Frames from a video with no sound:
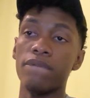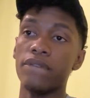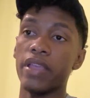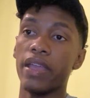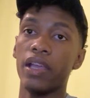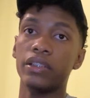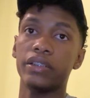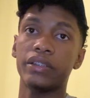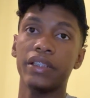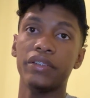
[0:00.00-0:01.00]
The
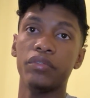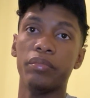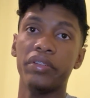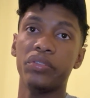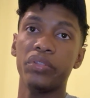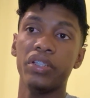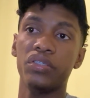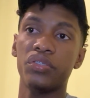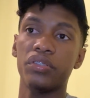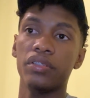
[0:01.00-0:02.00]
exercise number 3
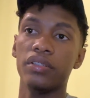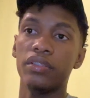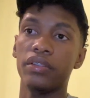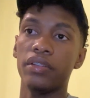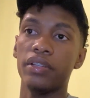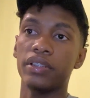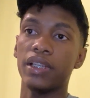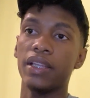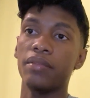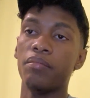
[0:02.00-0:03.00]

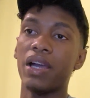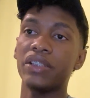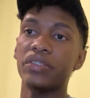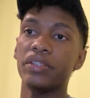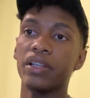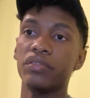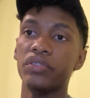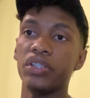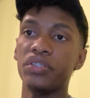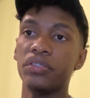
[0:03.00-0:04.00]
said match the
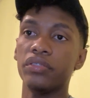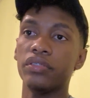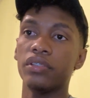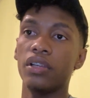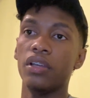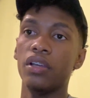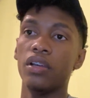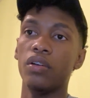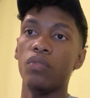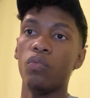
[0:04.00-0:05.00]
conditions
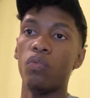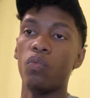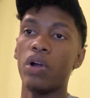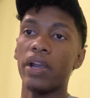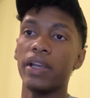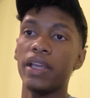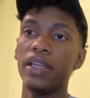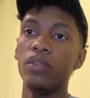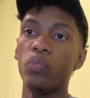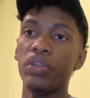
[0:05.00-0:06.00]
1 and
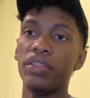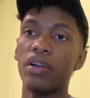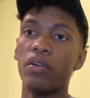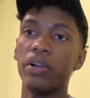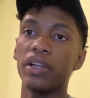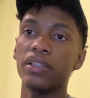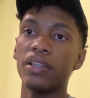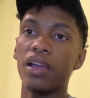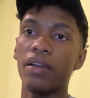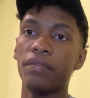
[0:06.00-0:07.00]
8 with the
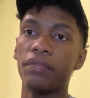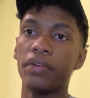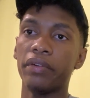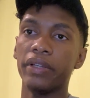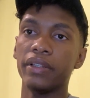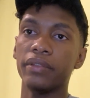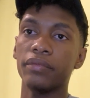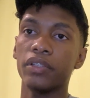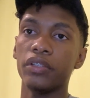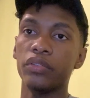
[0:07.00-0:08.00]
organ affected
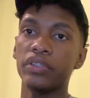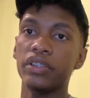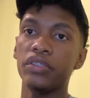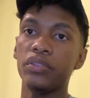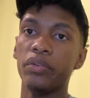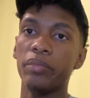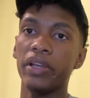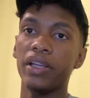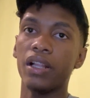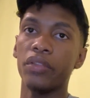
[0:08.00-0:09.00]
using your
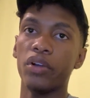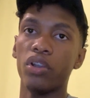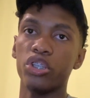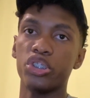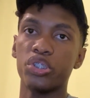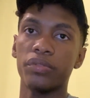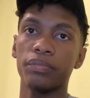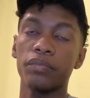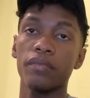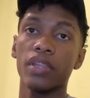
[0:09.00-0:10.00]
medical knowledge.
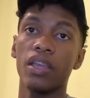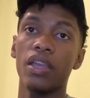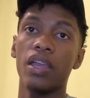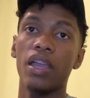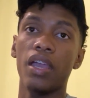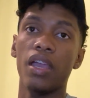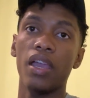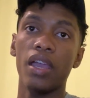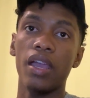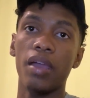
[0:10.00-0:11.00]

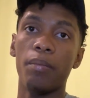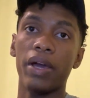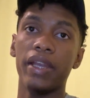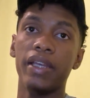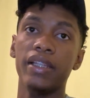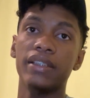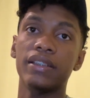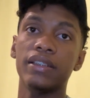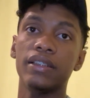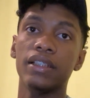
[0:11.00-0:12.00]

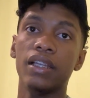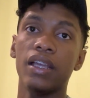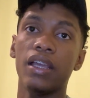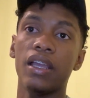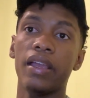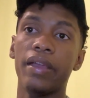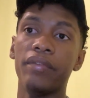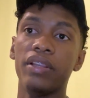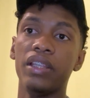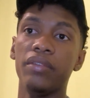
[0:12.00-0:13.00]
Hepatitis,
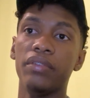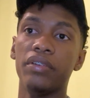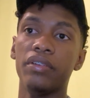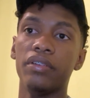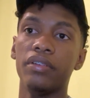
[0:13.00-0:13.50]
F liver,